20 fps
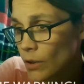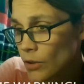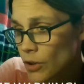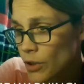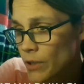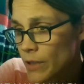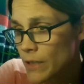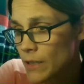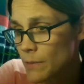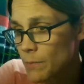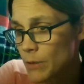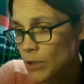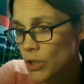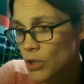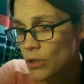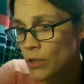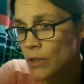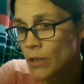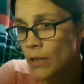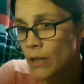So you get the
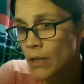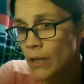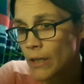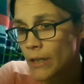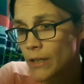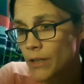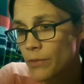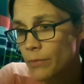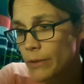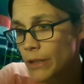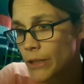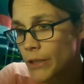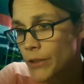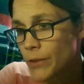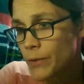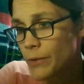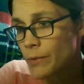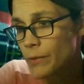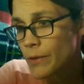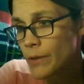picture. It's really
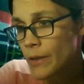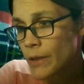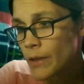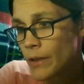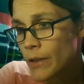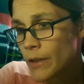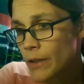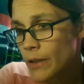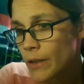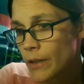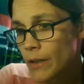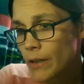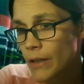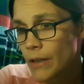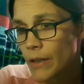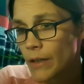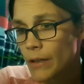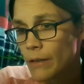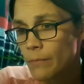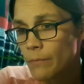cute.
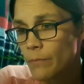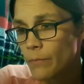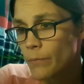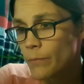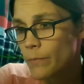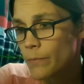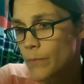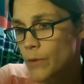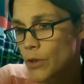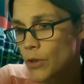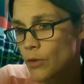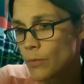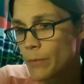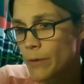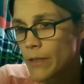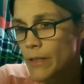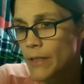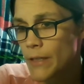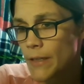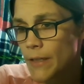Super
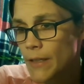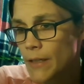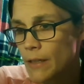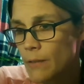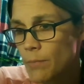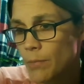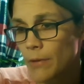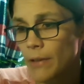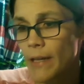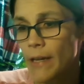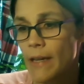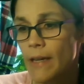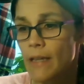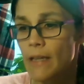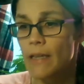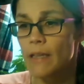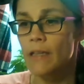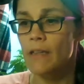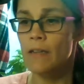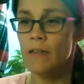easy to play.
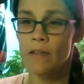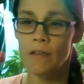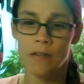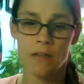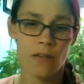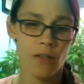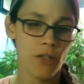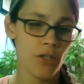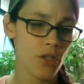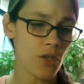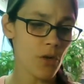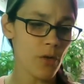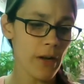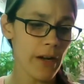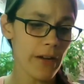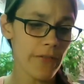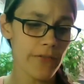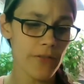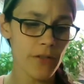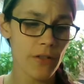You don't
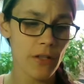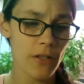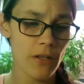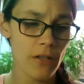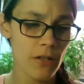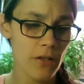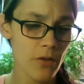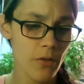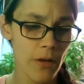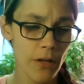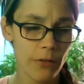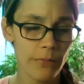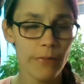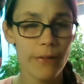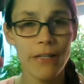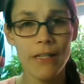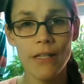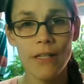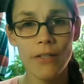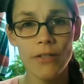have to know how to
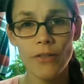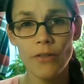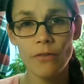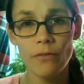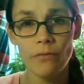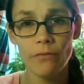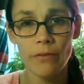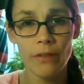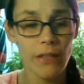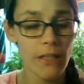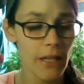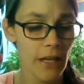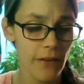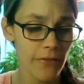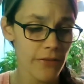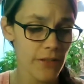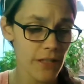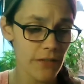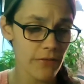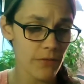read. You don't really
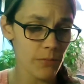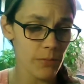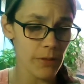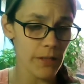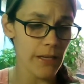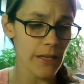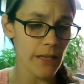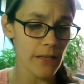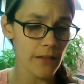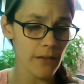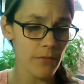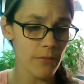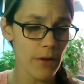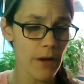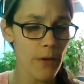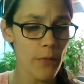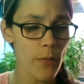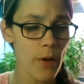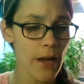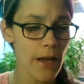have to even play it the
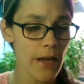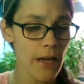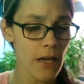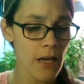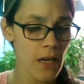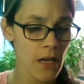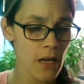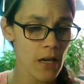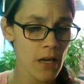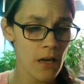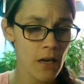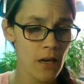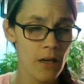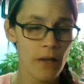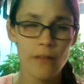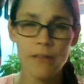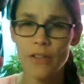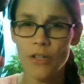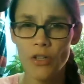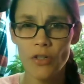right way.
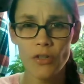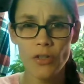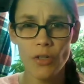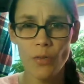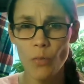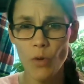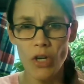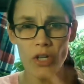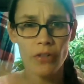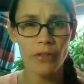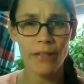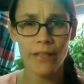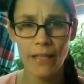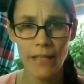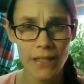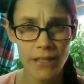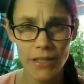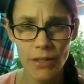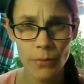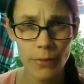There goes the water
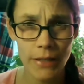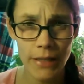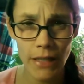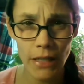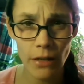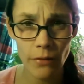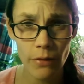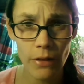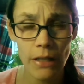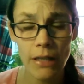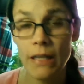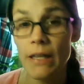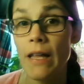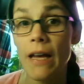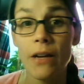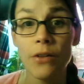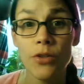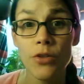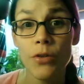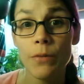again, so it's getting really
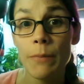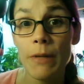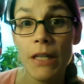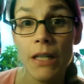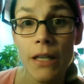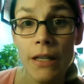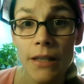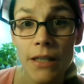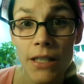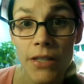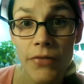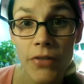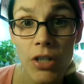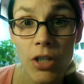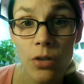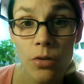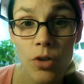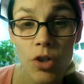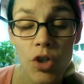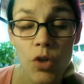loud. So I'm going to cut this
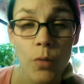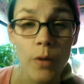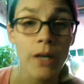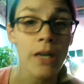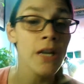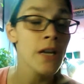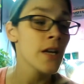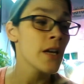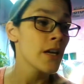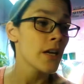video short.